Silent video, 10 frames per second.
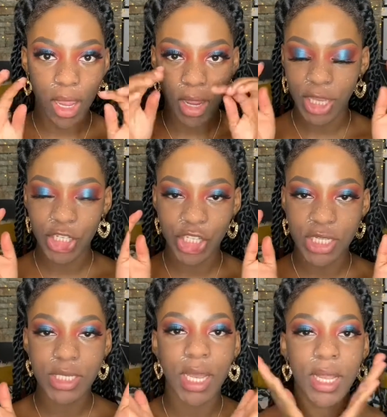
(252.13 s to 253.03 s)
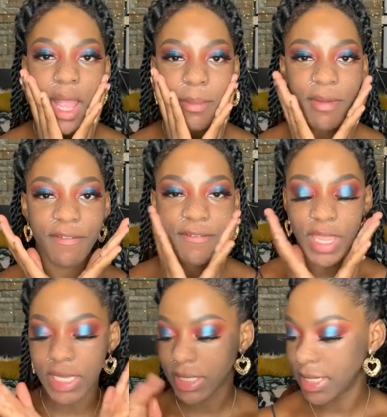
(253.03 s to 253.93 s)
eyelashes are done and my
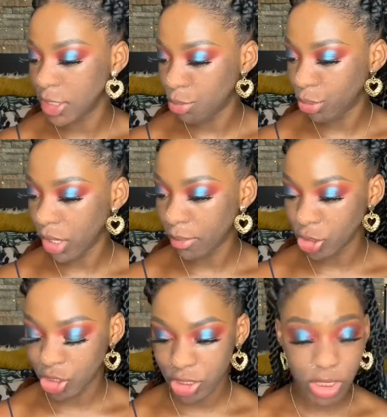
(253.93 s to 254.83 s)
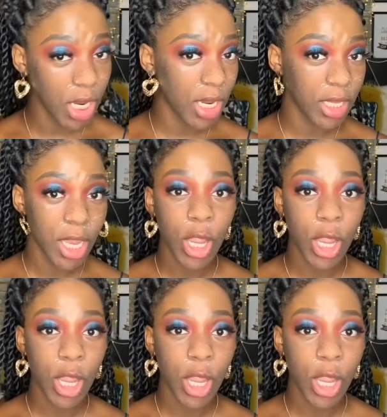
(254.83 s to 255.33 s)
face is pretty much done,